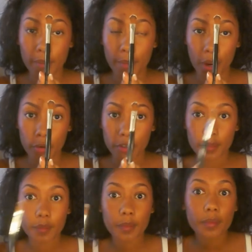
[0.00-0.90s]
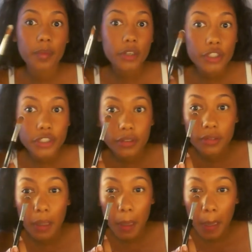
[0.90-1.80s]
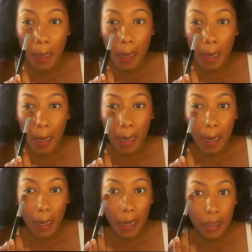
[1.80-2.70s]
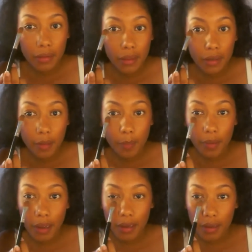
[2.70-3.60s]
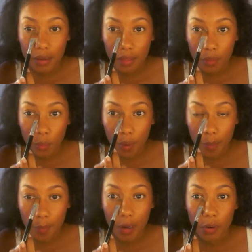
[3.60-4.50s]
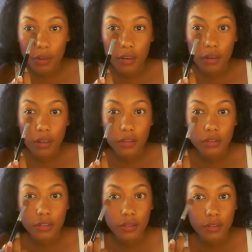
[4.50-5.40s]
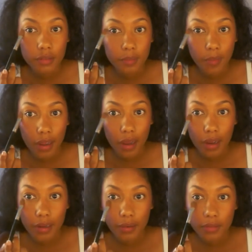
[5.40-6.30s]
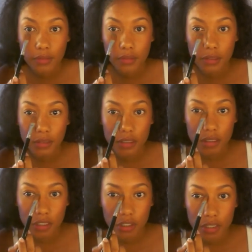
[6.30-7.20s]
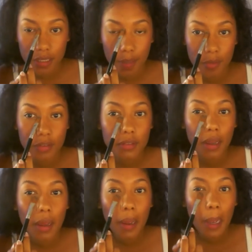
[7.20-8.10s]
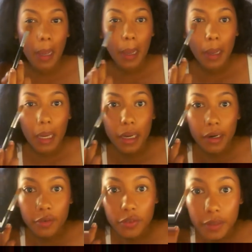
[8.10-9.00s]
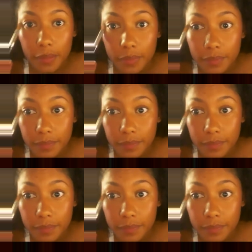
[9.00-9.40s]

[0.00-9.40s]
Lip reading: powder brush, and then applying the white powder under my eye. You see, just dab it carefully.